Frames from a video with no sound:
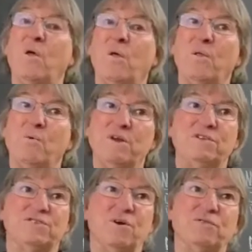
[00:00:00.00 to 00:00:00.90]
the winter
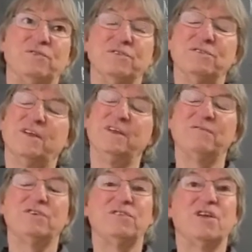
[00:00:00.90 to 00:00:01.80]
solstice gives
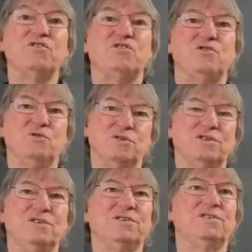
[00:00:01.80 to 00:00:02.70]
us the
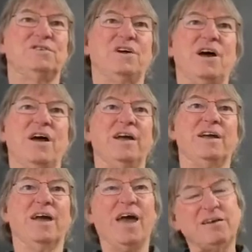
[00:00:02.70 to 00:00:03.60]
shortest day,
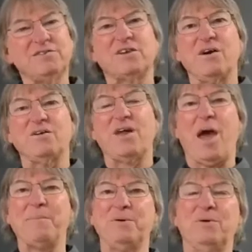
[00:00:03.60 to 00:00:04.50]
and it's going to
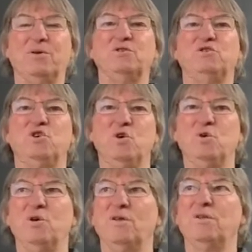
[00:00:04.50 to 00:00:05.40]
happen on
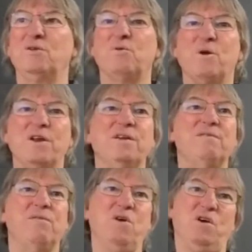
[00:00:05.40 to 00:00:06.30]
June the
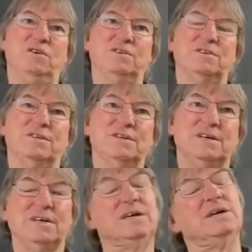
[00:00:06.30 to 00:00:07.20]
21st.
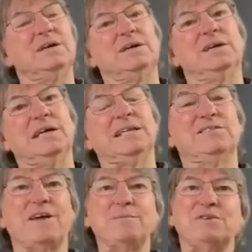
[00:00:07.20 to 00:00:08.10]
The
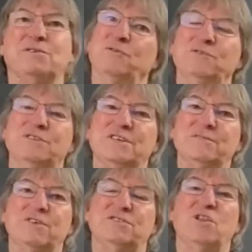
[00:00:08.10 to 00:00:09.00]
summer solstice gives
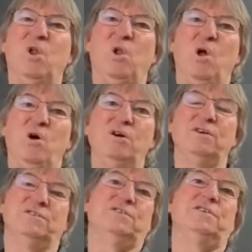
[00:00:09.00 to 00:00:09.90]
us the
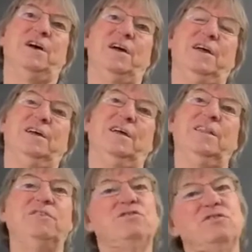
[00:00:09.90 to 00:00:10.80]
longest day, and
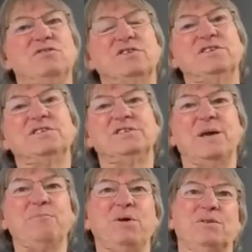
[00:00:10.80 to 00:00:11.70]
that's usually
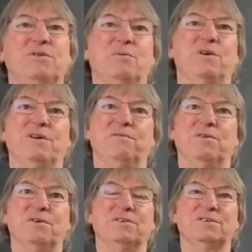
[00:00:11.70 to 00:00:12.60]
December the
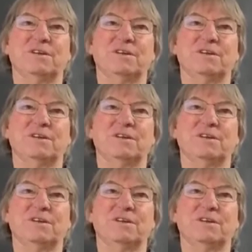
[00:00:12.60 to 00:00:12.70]
21st.